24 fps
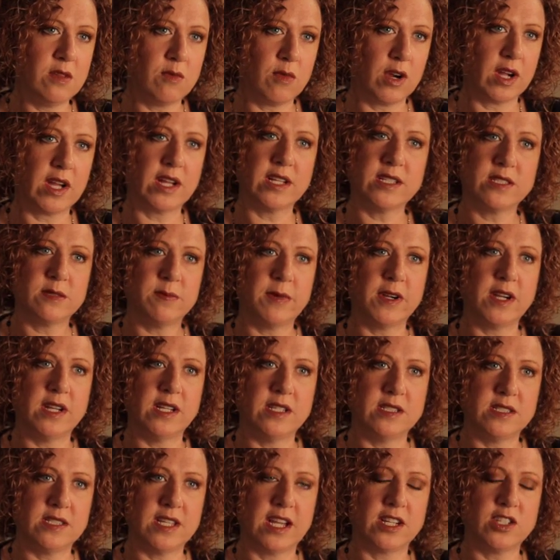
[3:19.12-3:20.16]
the work
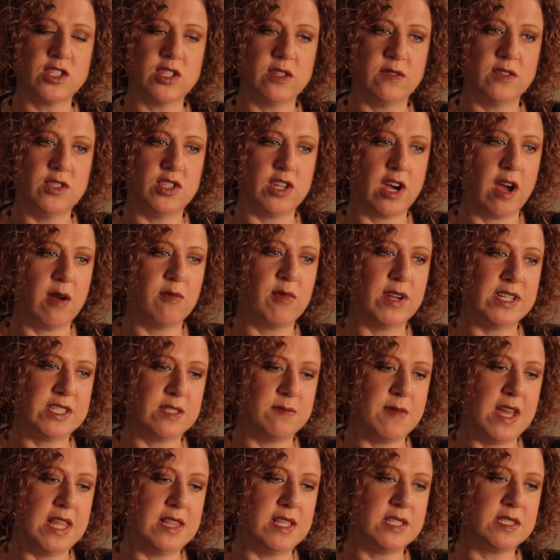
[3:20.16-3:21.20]
experience section of a job resume,